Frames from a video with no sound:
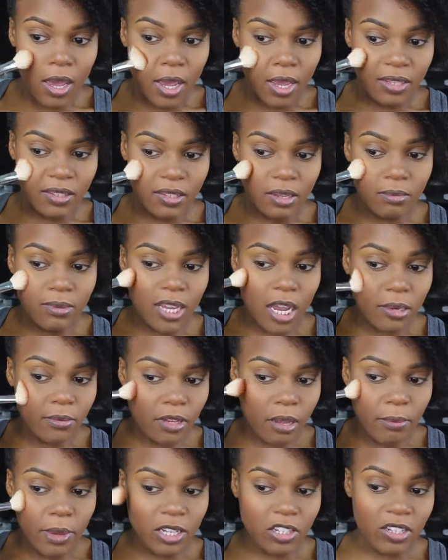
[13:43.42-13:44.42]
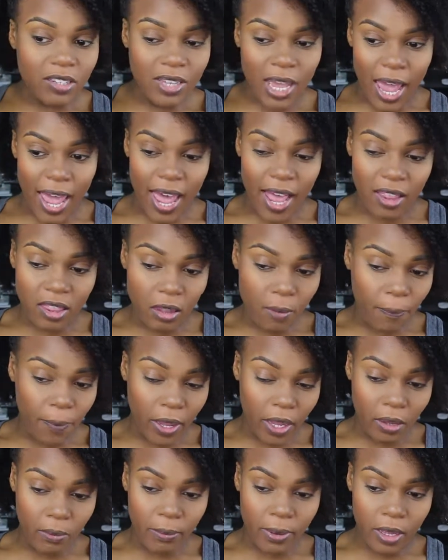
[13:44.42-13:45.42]
And sometimes I may just add the
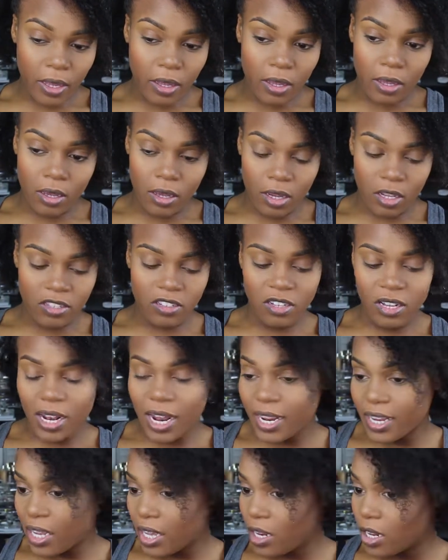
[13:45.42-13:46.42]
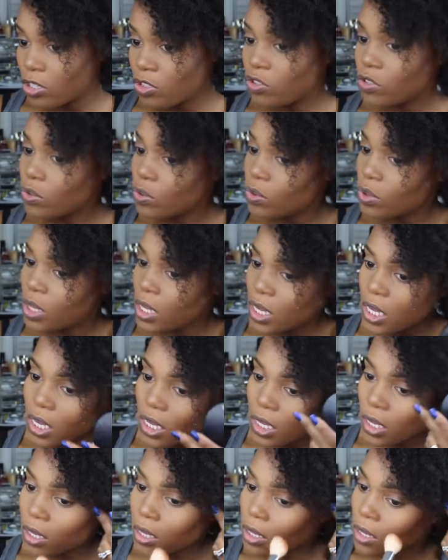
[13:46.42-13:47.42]
pigment until I get it to
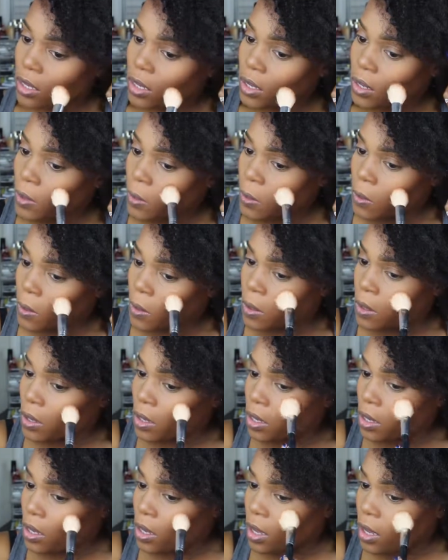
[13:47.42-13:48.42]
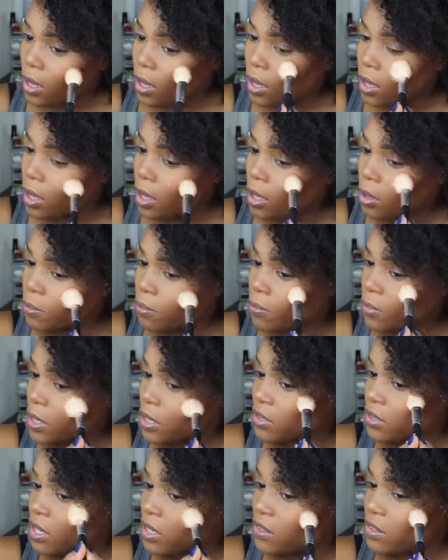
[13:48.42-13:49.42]
the
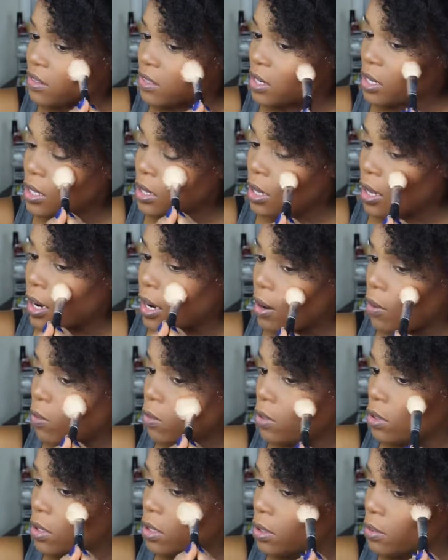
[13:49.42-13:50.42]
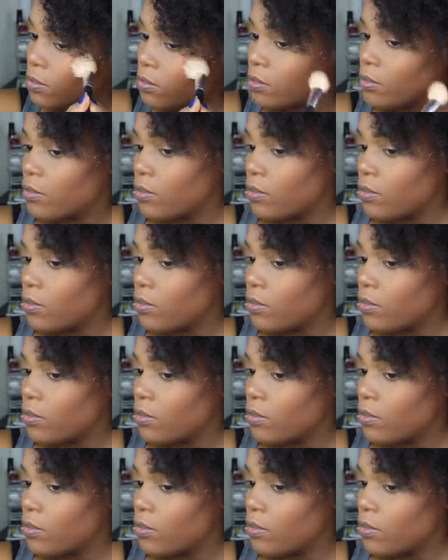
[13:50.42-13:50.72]
intensity that I want.